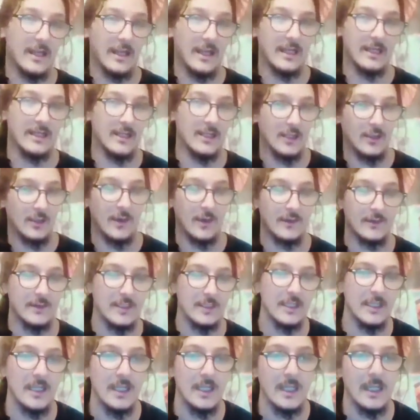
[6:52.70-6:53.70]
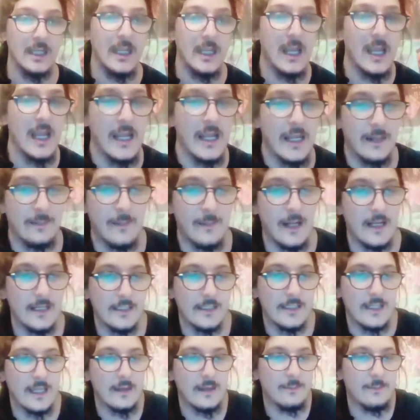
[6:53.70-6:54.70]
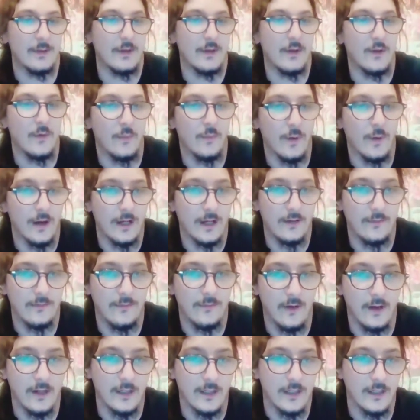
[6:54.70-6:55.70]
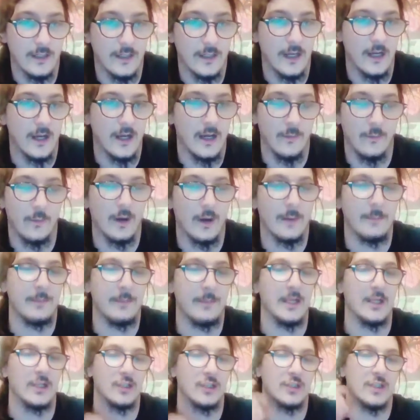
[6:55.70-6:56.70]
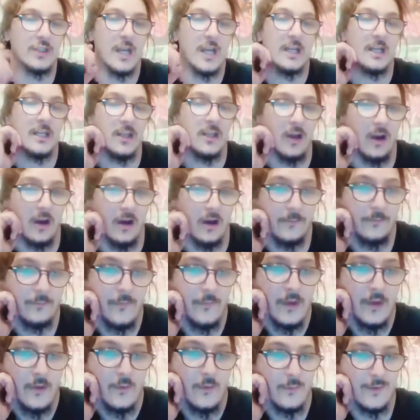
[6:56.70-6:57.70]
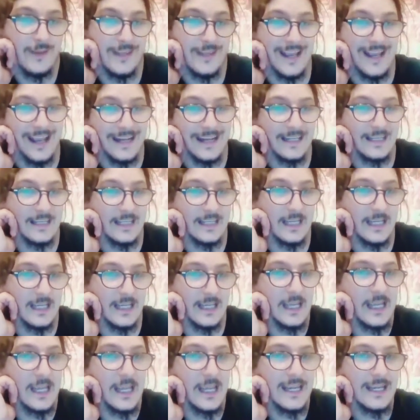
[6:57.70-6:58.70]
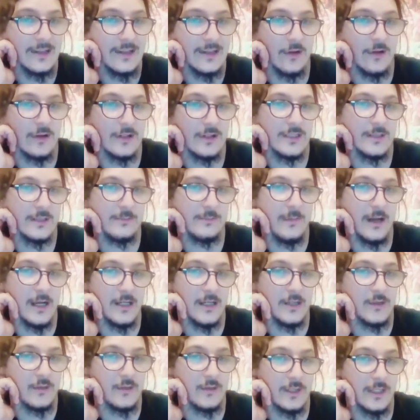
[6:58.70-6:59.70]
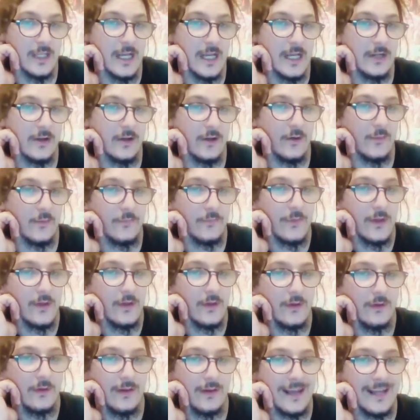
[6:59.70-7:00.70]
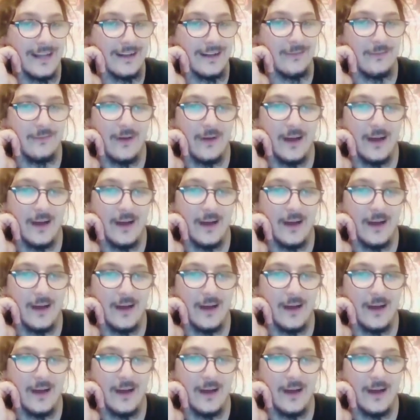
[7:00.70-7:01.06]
in the UFC. He made his debut where he beat Shane Young with a head kick. He lost to Mike Trezano in a